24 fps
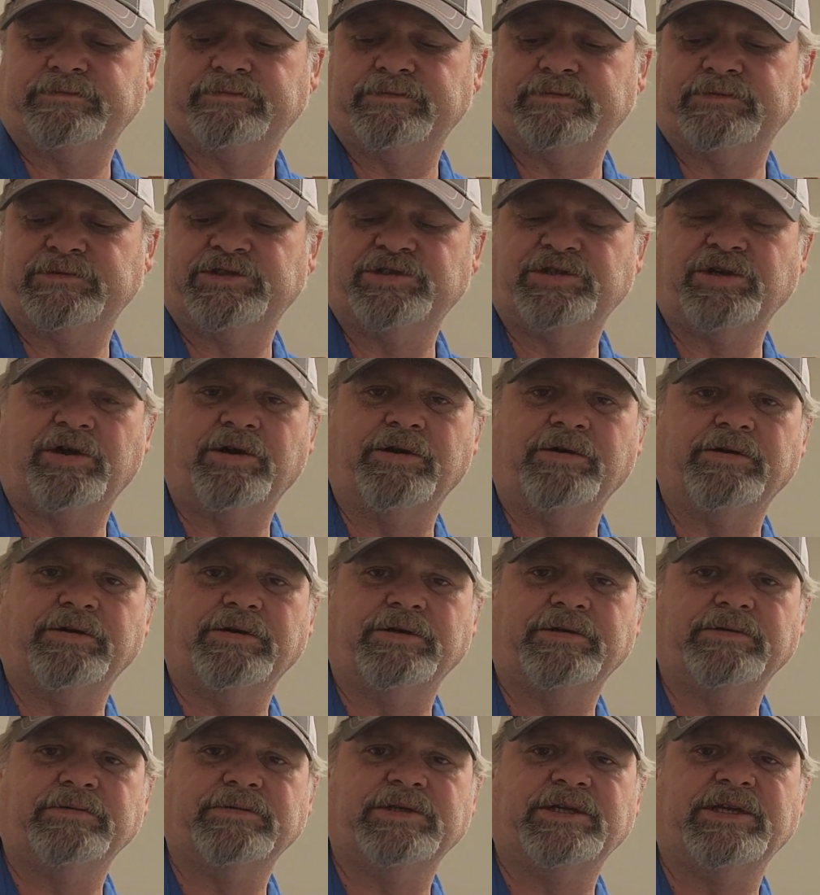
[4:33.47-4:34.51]
starter
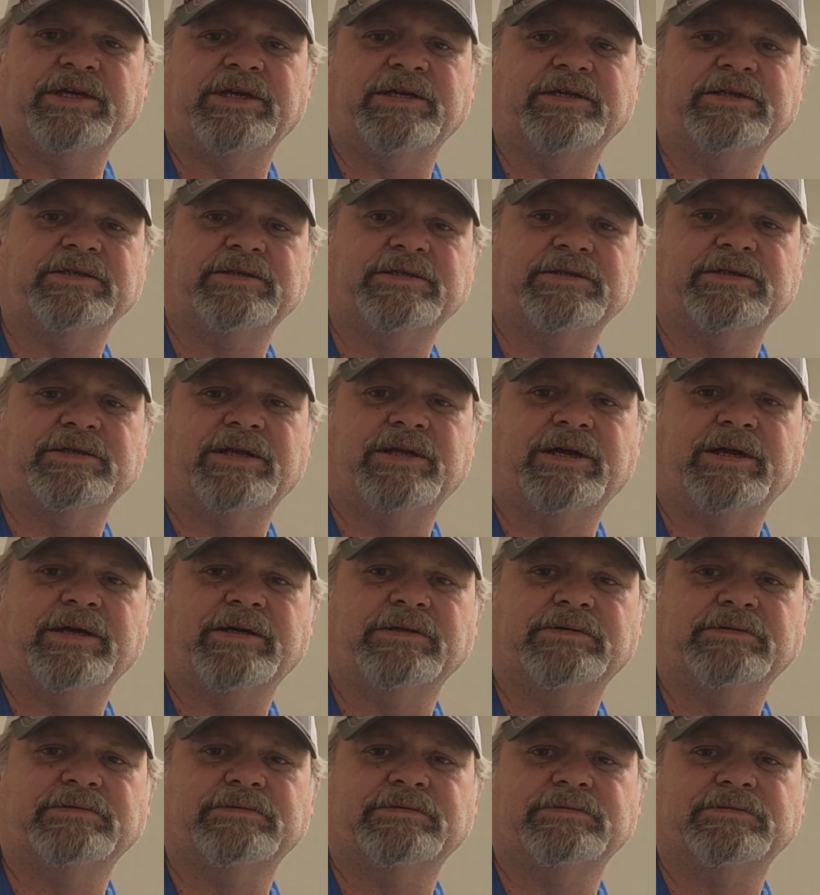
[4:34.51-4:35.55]
kits like
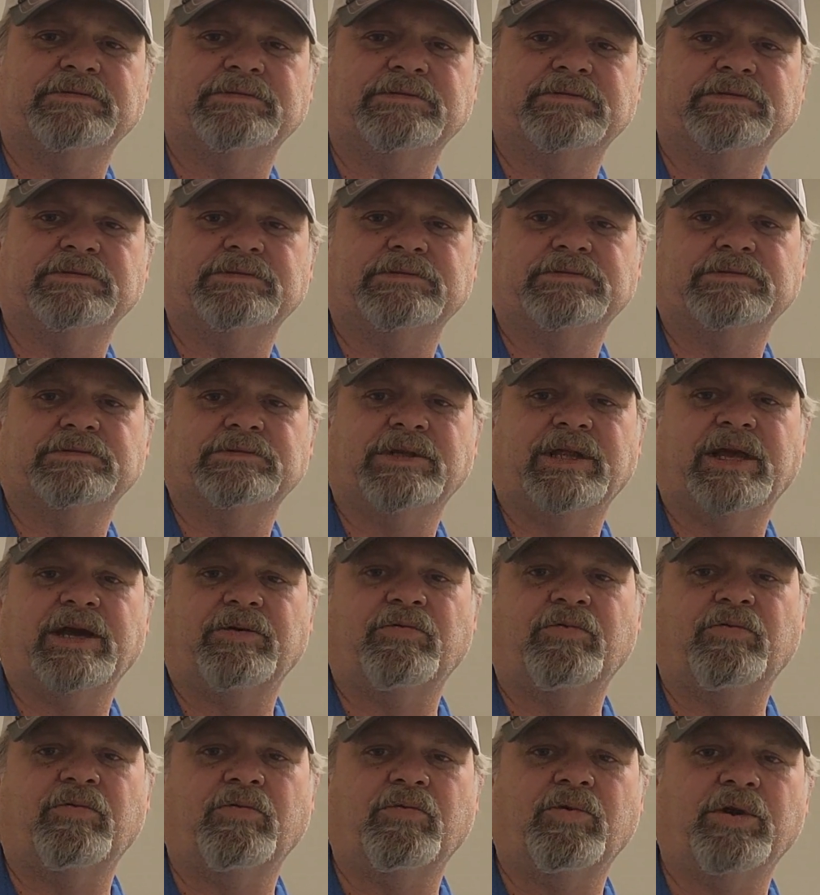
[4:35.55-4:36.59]

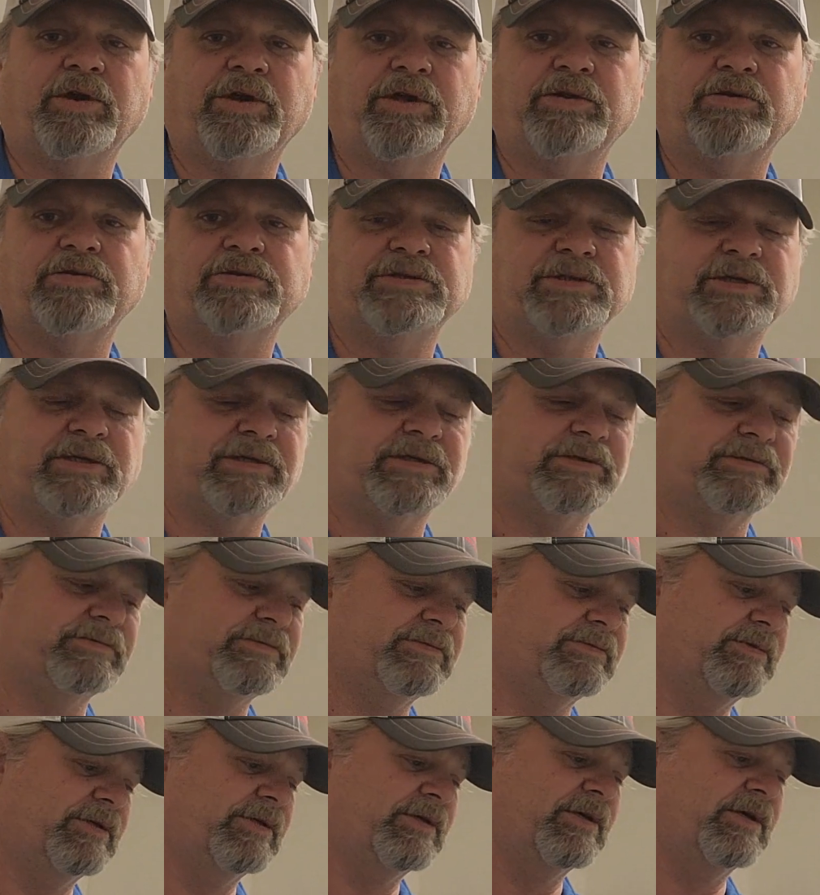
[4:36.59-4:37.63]
we're using
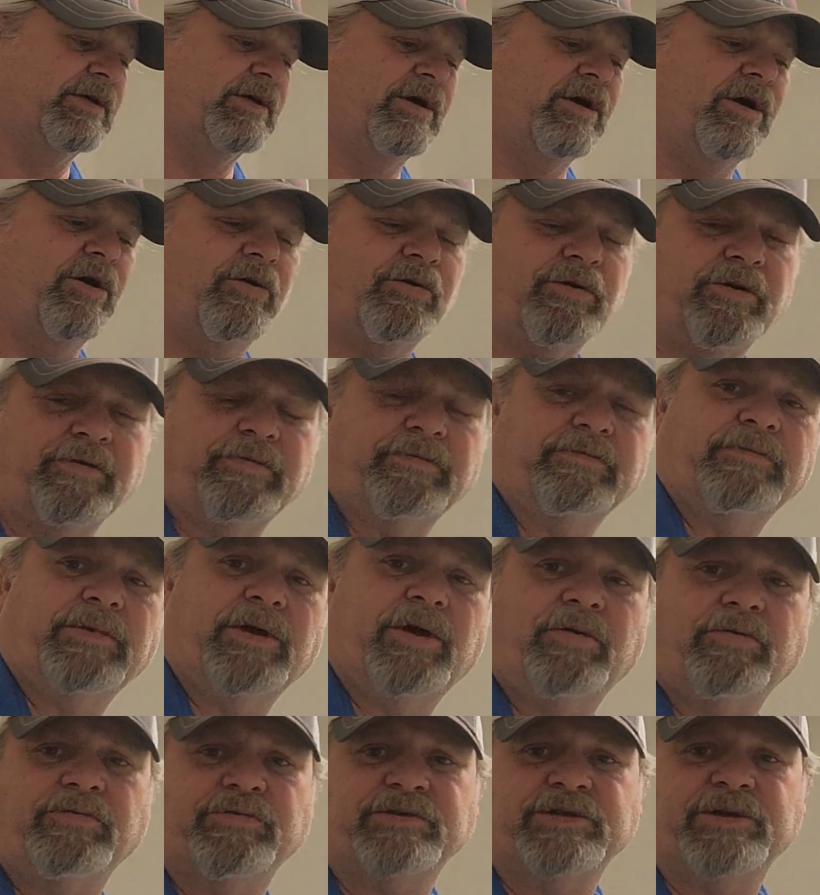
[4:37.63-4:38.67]
on
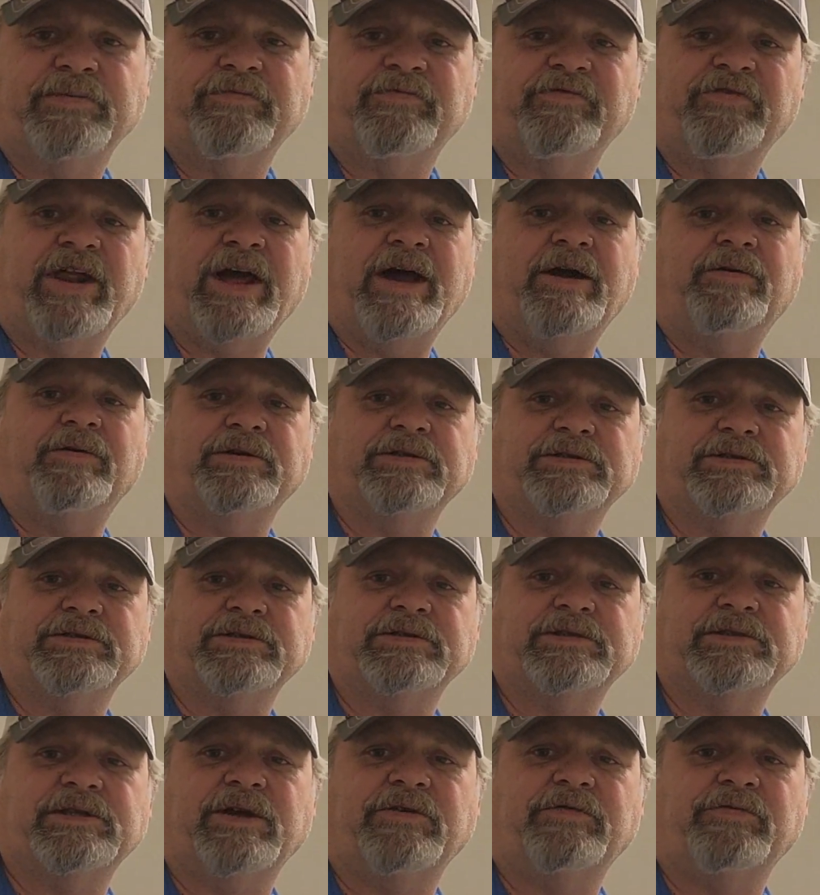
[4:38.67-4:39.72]
some flowers and
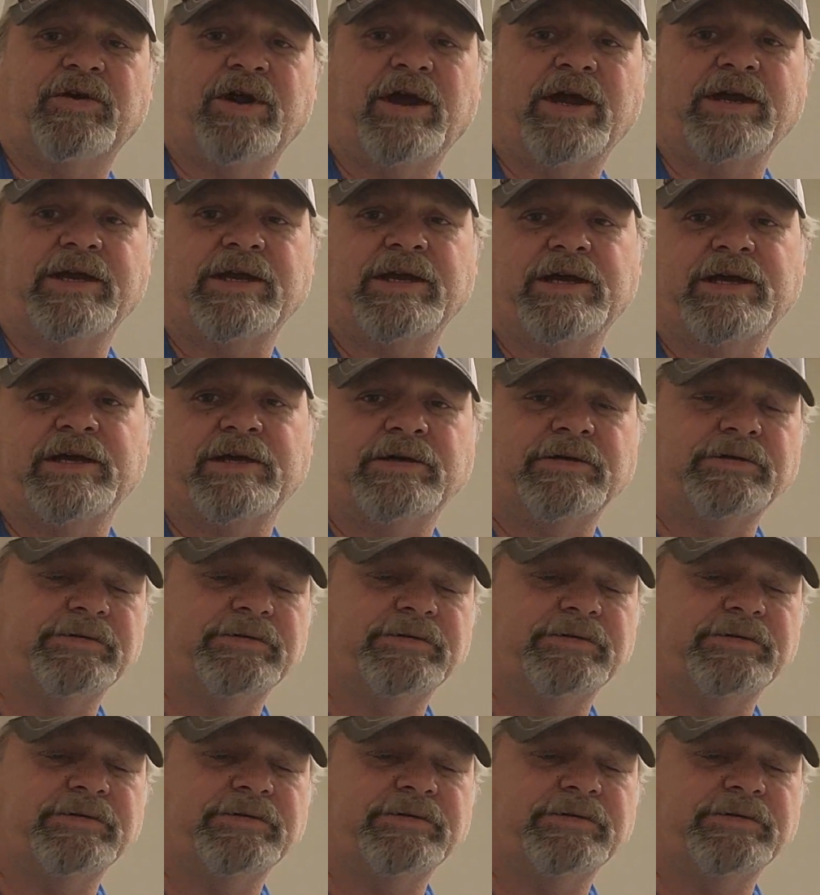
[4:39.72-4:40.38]
stuff right now.